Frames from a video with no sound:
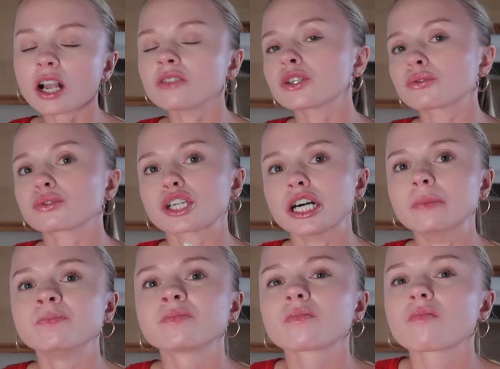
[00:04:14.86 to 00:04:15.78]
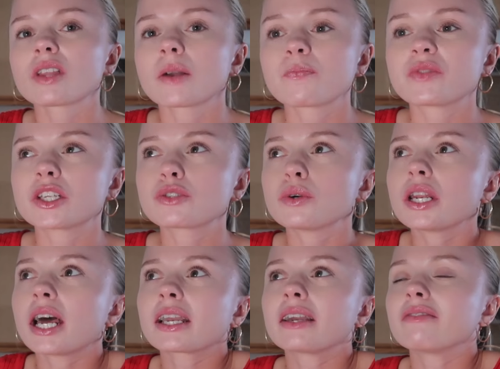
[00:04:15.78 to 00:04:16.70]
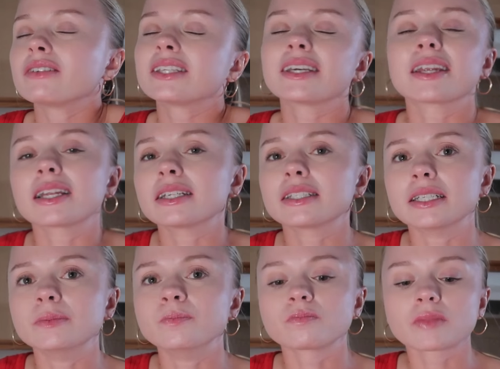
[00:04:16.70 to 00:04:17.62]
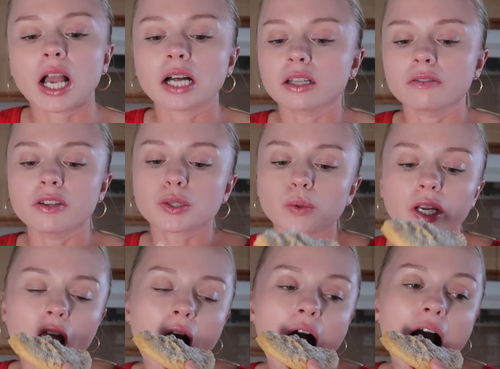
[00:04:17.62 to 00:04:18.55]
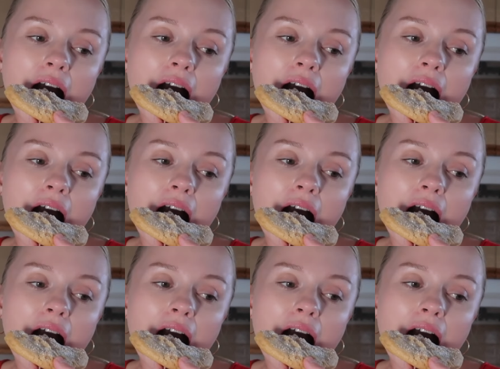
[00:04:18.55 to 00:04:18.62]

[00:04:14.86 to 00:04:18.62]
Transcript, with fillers: This one's good. This one I give a 10 out of 10. I love this one.